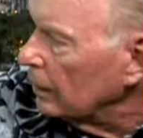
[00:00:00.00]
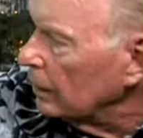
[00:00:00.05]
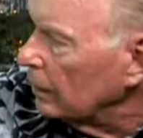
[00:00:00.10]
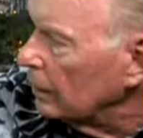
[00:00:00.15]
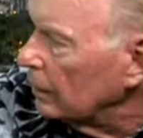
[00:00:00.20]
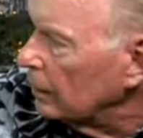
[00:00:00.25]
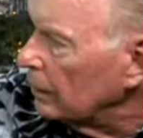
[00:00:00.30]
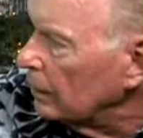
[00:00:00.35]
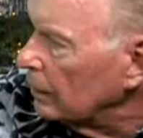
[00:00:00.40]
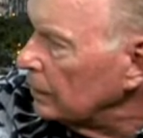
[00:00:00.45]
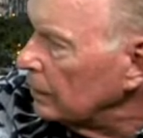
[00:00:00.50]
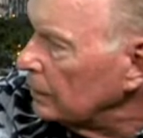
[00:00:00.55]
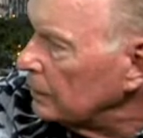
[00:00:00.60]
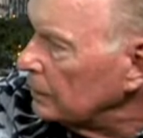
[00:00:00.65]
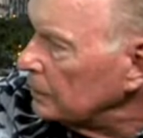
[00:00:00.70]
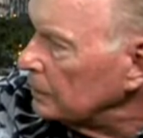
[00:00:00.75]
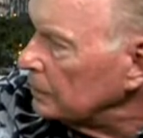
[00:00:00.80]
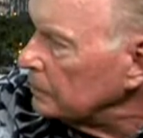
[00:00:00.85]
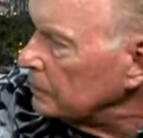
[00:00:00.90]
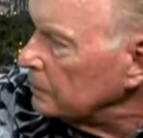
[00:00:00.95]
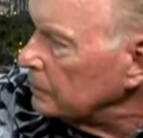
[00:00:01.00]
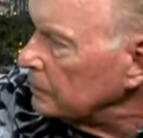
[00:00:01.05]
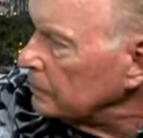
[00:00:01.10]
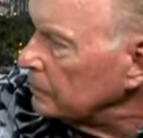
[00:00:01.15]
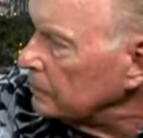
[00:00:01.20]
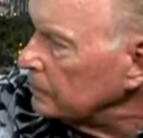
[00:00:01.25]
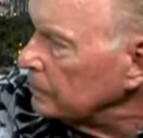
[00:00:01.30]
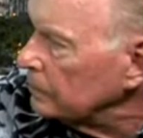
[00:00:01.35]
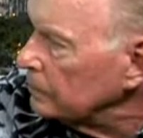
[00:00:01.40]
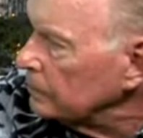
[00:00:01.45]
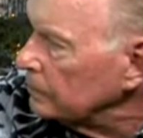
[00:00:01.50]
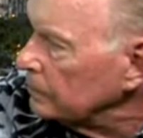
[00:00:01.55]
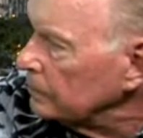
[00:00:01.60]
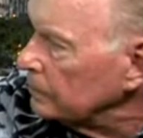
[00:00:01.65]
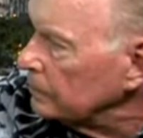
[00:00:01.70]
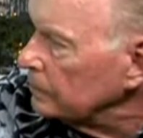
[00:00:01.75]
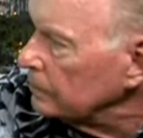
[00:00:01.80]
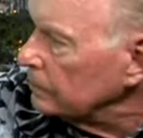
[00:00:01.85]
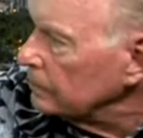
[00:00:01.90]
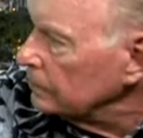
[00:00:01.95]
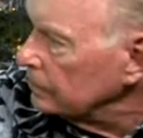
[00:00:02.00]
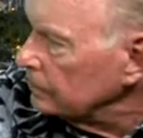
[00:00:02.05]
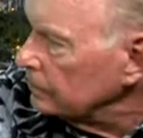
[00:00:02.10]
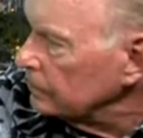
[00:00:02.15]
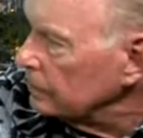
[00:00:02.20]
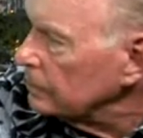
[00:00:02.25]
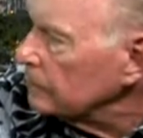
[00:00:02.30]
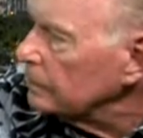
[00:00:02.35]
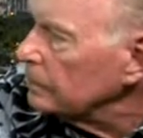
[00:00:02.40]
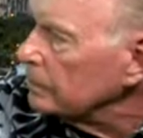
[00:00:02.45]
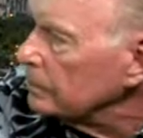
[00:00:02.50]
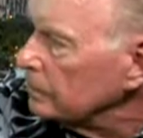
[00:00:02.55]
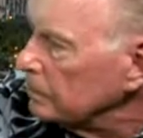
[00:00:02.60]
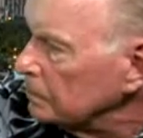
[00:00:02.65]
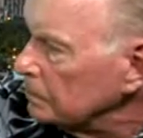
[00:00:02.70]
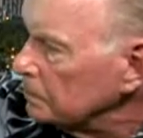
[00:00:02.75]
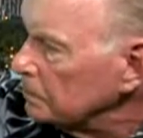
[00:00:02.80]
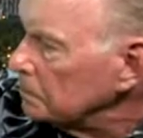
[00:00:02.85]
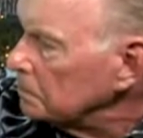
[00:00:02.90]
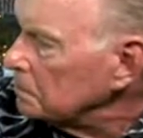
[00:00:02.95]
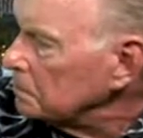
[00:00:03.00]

This person isn't speaking.